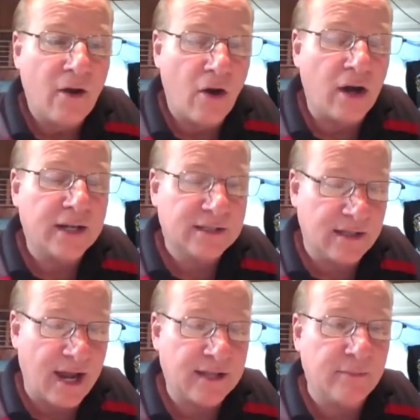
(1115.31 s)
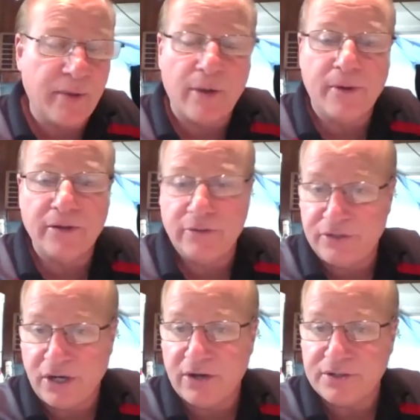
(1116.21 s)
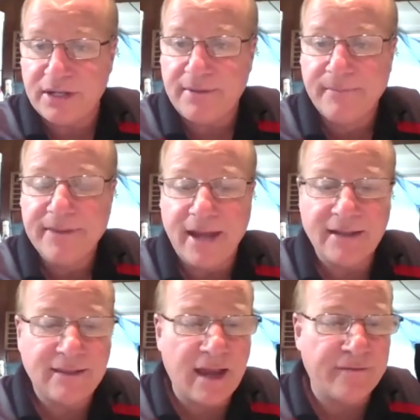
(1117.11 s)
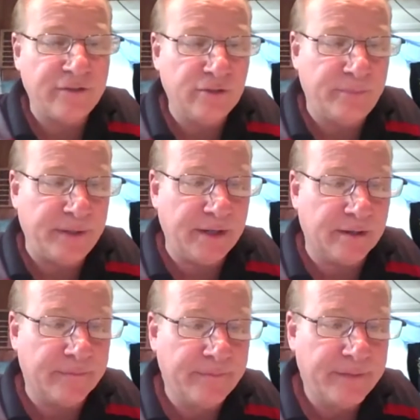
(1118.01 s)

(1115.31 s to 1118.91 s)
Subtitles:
August 9th, Belmar, New Jersey, 9th Avenue Pier.